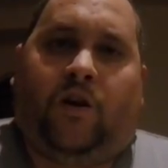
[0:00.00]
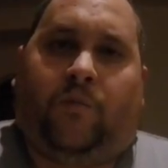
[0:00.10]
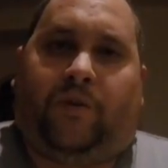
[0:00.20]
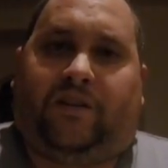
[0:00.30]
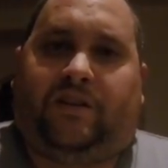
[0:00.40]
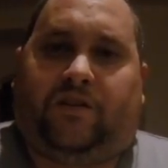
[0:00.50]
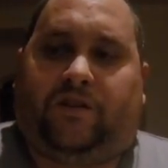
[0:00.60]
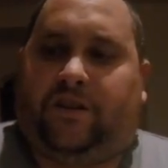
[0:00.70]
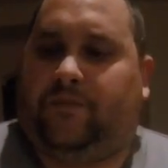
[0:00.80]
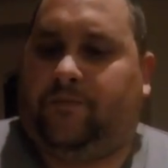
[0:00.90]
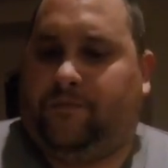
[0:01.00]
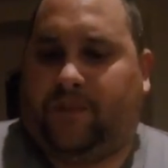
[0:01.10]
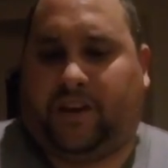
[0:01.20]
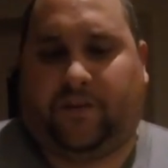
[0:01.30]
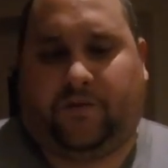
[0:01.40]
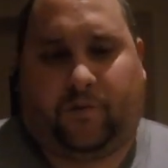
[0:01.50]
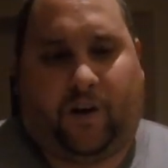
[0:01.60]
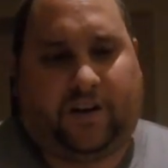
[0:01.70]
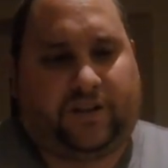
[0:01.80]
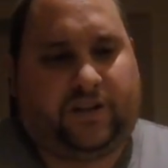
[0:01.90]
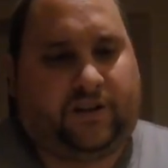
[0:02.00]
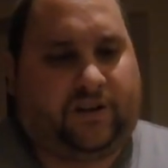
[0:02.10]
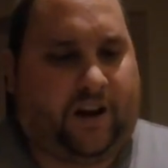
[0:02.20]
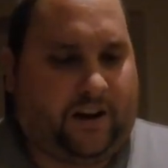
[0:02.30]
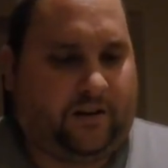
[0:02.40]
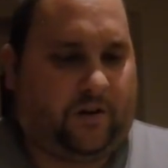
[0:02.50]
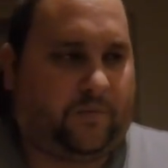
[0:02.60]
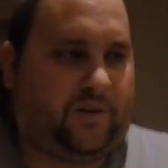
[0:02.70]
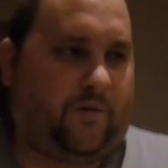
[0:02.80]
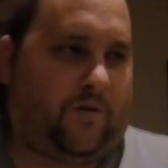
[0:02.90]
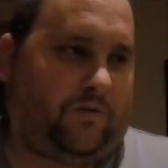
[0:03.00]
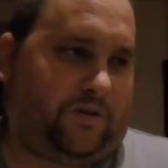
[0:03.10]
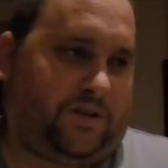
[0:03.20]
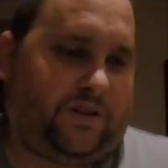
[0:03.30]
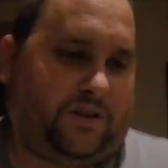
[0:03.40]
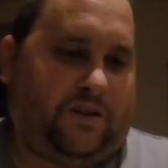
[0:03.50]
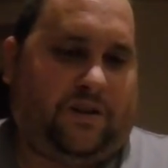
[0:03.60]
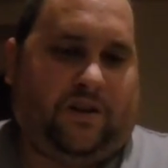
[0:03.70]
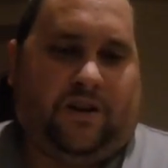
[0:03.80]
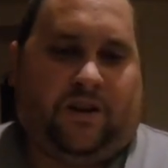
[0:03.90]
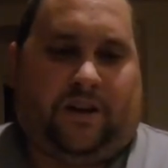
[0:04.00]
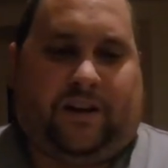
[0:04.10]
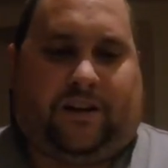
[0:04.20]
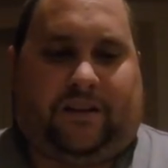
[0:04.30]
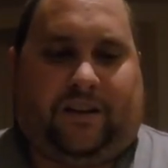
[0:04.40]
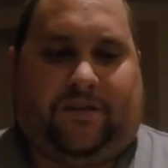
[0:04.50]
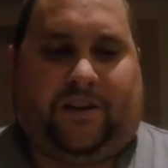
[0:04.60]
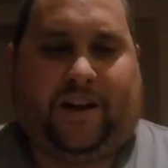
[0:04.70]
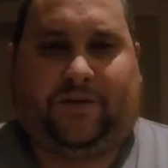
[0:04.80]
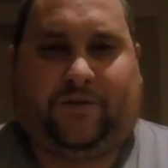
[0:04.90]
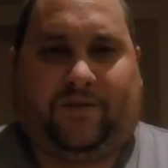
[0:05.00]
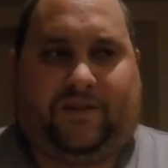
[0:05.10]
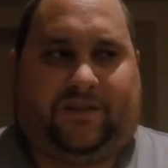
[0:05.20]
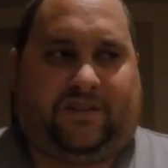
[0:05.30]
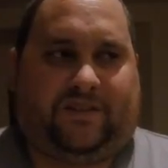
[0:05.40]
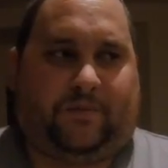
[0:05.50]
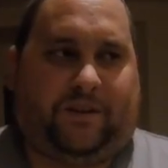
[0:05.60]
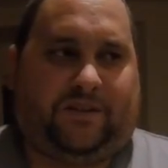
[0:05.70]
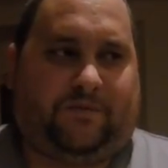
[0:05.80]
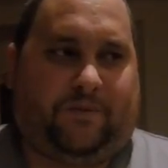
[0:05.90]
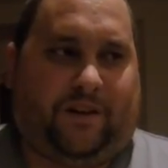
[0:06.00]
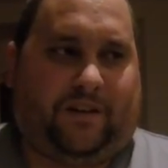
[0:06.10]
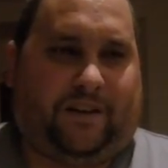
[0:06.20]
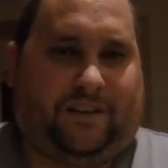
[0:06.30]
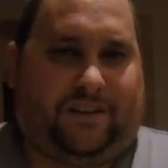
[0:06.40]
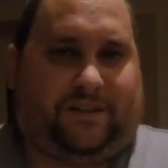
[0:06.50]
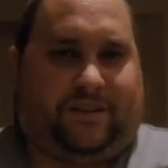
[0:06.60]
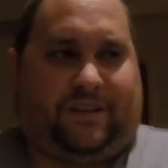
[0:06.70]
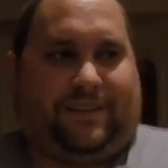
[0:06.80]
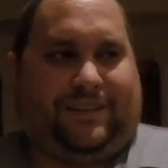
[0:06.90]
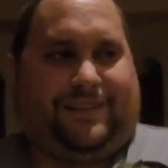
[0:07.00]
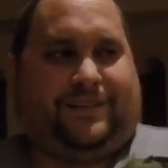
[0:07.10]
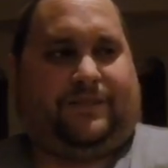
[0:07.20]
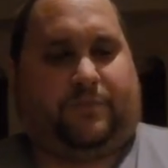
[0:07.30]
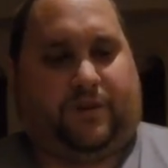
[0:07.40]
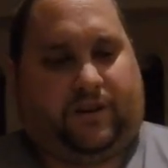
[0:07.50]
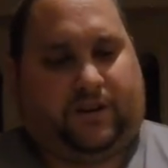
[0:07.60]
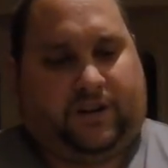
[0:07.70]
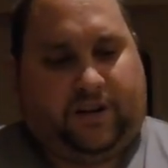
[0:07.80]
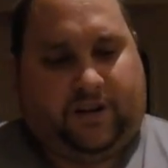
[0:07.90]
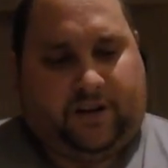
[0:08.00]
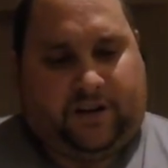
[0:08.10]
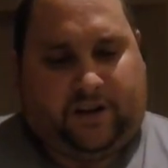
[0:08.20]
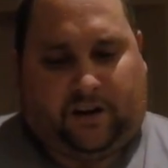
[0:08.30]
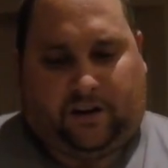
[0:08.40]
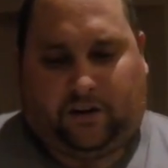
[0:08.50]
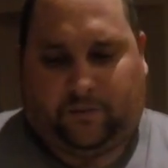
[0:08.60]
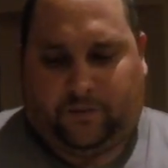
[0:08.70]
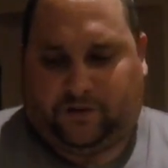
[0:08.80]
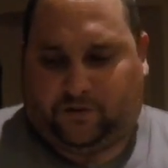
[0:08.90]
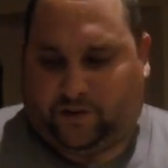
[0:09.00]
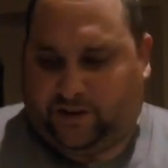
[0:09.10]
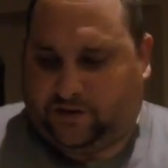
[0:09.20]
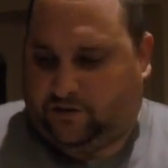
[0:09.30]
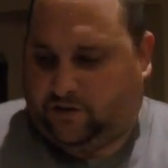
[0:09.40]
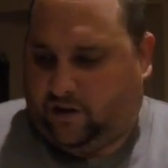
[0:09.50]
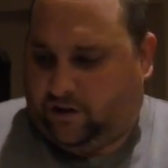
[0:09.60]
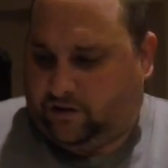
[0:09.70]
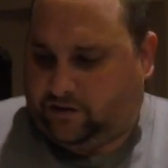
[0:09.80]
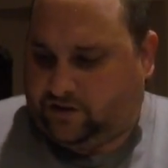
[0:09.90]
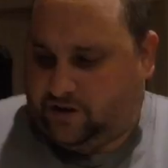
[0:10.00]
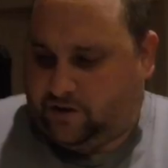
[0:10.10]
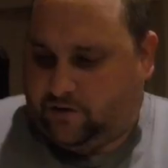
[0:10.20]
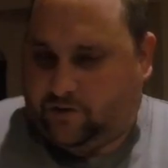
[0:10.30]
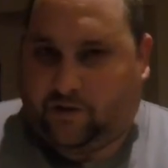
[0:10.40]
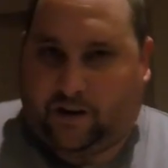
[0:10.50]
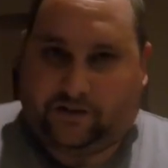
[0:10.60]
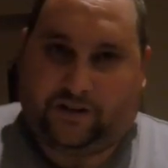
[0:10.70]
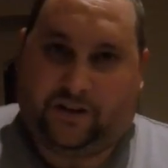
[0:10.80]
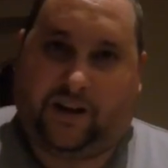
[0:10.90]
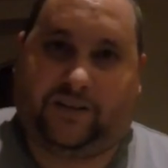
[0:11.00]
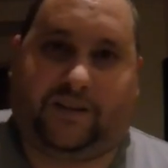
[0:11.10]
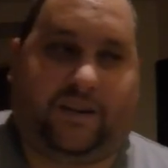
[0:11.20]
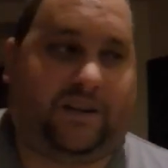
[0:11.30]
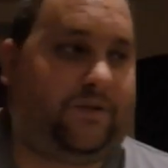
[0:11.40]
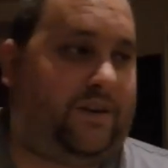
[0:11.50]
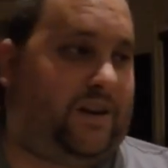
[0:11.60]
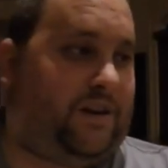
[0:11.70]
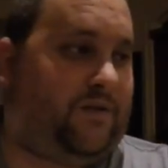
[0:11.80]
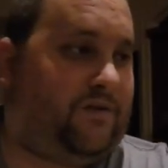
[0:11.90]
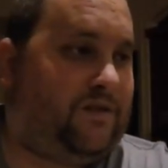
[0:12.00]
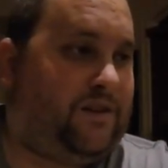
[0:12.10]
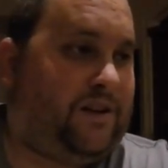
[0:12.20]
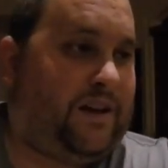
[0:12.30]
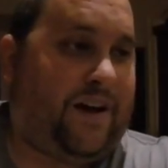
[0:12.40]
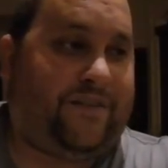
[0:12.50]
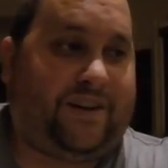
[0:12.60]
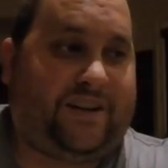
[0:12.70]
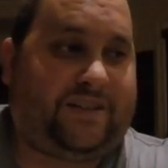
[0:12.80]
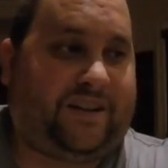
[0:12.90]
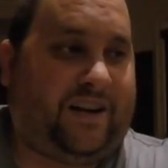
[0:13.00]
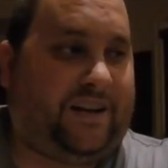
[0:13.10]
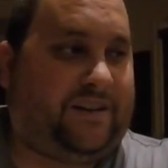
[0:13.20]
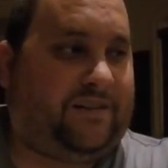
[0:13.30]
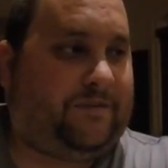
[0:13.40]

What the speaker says: But until then, thank you for watching. I normally won't like leave you guys with the suspense about like this, but it's running too long. So I'll see you guys in the next video. Have a nice night.